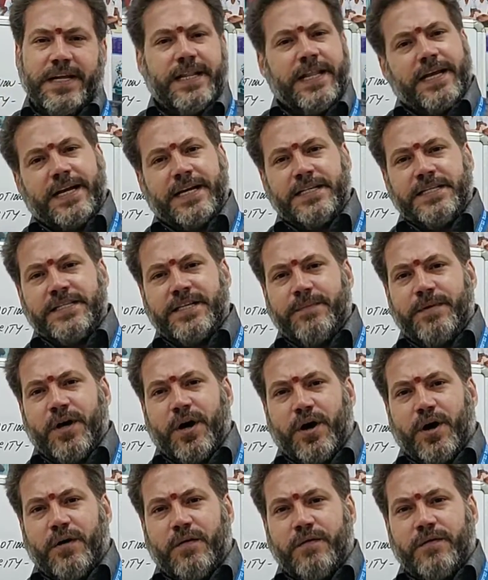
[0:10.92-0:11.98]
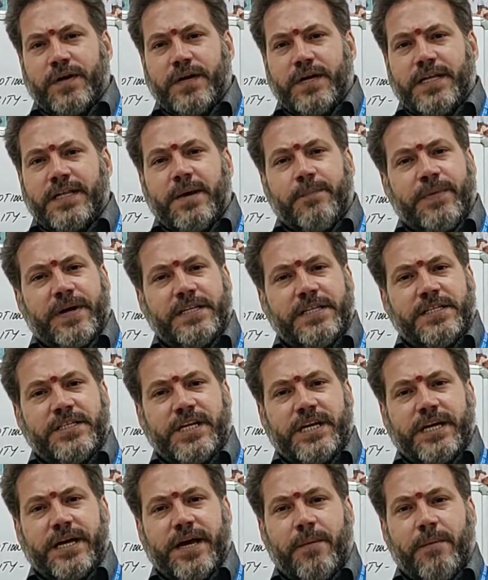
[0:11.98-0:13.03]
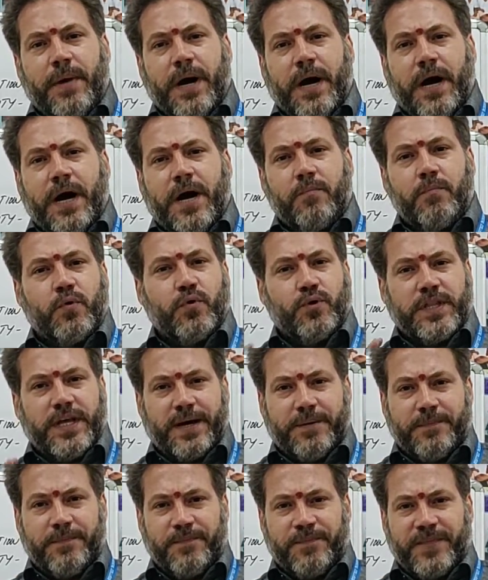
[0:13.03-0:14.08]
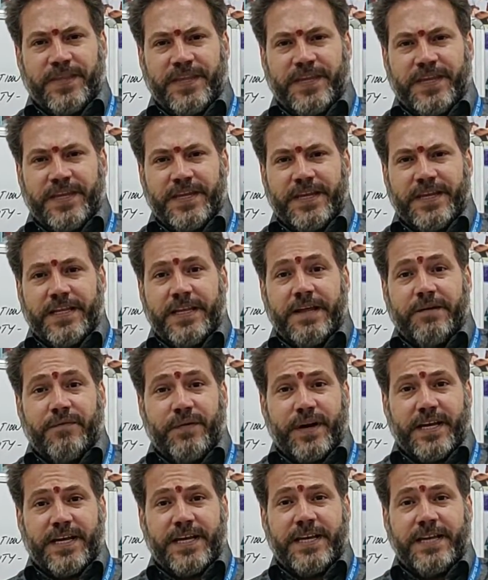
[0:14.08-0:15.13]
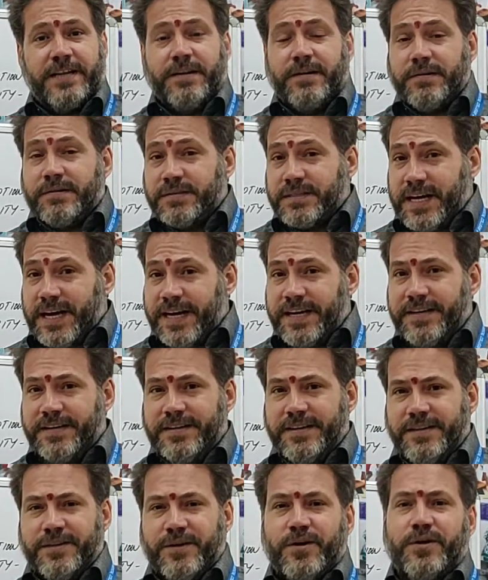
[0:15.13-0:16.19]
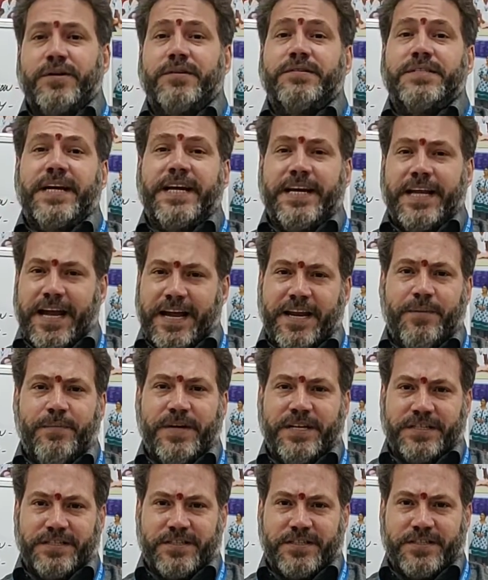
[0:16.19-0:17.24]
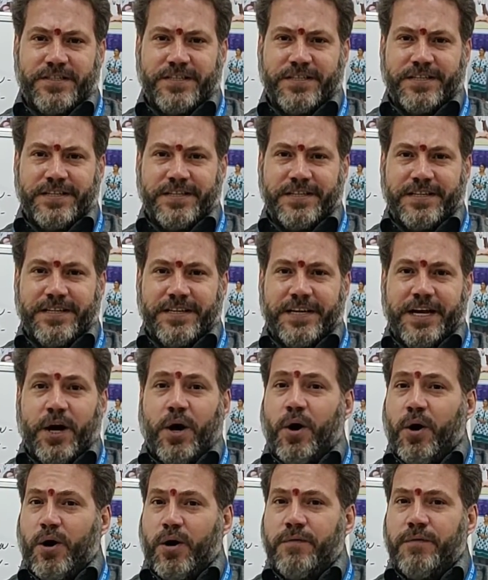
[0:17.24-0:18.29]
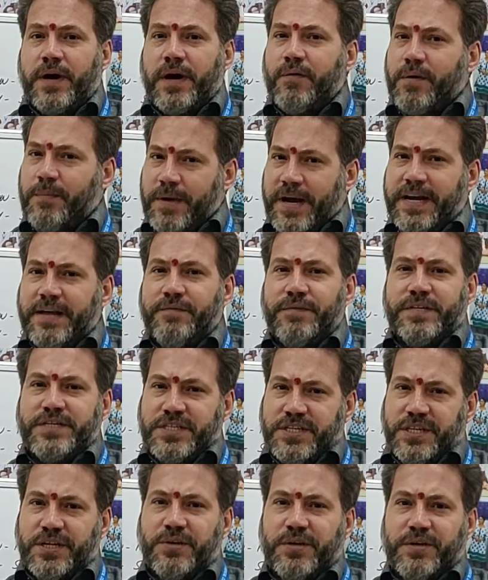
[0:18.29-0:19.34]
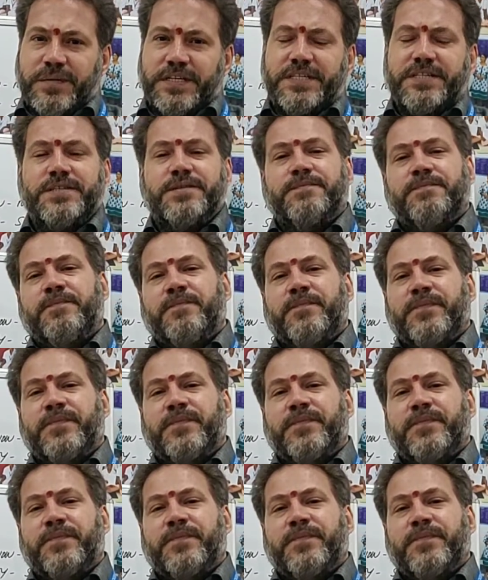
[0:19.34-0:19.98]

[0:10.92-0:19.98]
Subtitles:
The concept of the Pancha Maha Bhuta, the five grand or great elements of our manifest universe.